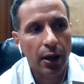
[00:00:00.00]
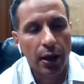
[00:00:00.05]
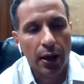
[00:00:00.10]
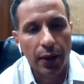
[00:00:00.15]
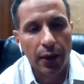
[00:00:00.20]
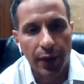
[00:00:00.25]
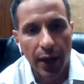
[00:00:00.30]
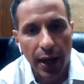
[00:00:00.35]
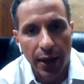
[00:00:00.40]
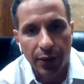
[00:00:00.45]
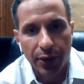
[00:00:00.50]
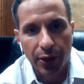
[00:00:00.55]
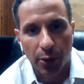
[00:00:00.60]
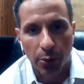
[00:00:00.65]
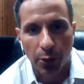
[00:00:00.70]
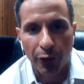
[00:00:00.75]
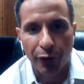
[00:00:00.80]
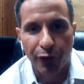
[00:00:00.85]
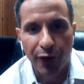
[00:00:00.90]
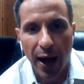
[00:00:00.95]
that there
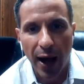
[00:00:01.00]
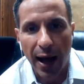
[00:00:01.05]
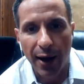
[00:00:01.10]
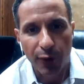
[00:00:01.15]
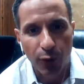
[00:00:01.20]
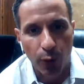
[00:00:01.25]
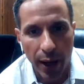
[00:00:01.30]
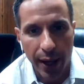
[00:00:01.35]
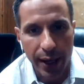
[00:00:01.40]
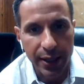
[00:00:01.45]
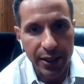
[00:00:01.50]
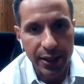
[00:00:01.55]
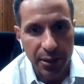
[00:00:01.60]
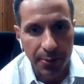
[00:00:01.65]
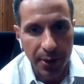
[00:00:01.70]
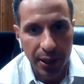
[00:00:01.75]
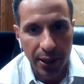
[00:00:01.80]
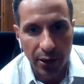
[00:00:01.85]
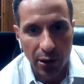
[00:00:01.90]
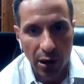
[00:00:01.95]
were five ways to
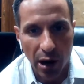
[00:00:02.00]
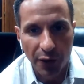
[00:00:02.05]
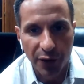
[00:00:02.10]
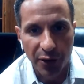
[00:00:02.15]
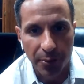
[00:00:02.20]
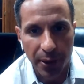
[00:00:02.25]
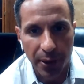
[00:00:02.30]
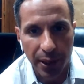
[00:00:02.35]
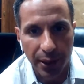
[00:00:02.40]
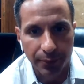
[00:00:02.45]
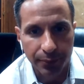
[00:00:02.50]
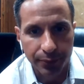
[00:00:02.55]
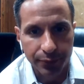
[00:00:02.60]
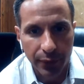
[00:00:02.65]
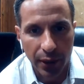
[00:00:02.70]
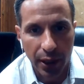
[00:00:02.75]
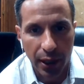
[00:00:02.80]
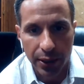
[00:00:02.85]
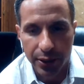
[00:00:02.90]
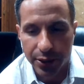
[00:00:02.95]
be in a coffee bean.
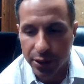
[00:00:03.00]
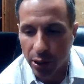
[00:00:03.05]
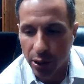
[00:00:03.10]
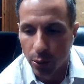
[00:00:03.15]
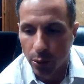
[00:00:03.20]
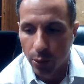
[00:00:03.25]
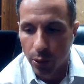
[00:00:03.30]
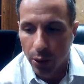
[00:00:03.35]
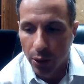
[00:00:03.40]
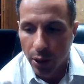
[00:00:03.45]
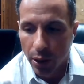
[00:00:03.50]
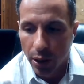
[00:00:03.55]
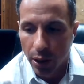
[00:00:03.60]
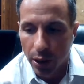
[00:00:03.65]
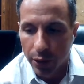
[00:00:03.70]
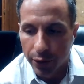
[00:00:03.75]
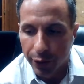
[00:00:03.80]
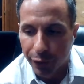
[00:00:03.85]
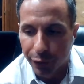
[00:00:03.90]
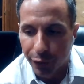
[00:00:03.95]
And so
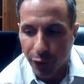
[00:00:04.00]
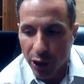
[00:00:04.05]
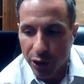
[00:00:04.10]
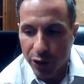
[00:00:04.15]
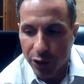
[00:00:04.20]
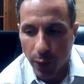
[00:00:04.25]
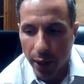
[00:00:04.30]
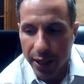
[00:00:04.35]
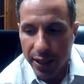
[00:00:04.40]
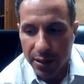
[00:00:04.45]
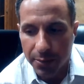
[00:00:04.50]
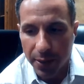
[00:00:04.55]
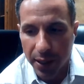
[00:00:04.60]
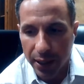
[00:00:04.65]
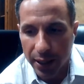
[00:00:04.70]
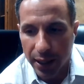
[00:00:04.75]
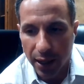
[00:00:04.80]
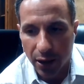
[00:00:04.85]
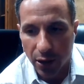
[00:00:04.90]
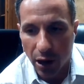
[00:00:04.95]
the first way to be
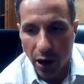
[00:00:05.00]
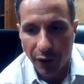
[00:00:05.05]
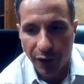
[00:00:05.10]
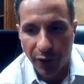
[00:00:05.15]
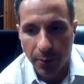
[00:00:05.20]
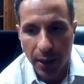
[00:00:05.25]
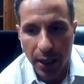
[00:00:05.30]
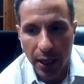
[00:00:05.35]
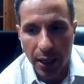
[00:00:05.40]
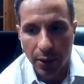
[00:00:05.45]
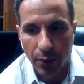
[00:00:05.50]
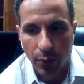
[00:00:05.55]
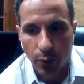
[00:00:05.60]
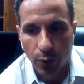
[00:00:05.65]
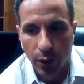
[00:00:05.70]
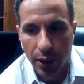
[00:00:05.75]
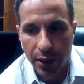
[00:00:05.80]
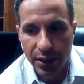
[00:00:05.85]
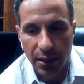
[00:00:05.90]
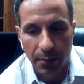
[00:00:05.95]
in that coffee bean
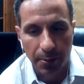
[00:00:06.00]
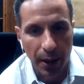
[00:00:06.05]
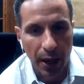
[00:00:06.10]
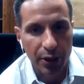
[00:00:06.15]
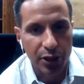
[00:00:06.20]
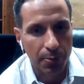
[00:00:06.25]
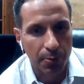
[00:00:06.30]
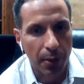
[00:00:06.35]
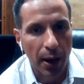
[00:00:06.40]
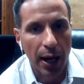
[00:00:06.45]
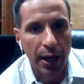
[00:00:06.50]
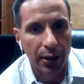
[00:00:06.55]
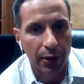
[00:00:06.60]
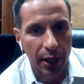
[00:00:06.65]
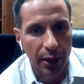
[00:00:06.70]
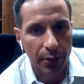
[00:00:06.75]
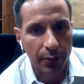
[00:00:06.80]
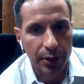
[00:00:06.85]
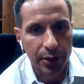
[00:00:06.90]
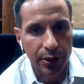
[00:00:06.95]
was about your body
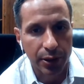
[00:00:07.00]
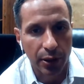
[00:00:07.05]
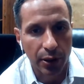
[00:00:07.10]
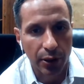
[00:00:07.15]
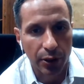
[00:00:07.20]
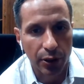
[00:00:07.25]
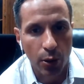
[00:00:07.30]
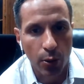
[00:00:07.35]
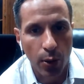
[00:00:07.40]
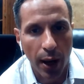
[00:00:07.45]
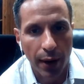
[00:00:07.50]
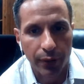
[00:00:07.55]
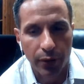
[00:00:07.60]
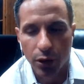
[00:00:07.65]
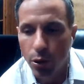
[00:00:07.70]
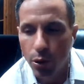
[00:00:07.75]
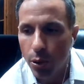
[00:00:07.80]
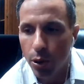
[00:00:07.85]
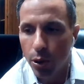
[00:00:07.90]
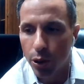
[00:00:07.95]
language. You know,
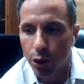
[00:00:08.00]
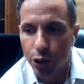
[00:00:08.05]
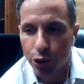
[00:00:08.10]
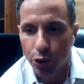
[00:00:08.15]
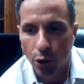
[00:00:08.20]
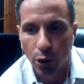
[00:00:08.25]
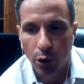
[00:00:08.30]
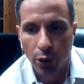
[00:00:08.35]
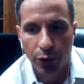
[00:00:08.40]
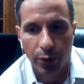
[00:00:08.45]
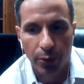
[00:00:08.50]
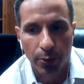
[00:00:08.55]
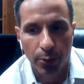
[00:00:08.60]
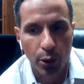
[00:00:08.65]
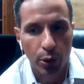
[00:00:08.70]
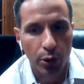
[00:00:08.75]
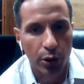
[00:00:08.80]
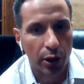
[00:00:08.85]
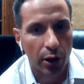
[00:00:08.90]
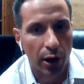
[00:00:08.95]
you can control the
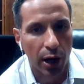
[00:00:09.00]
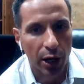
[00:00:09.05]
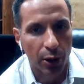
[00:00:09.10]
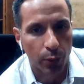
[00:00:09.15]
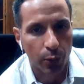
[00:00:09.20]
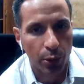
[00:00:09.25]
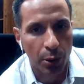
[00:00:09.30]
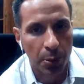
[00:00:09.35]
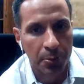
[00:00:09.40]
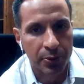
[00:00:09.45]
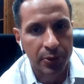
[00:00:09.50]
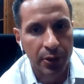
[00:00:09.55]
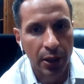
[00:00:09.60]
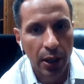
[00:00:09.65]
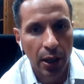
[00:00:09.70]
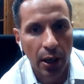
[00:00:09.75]
mood in a lot of rooms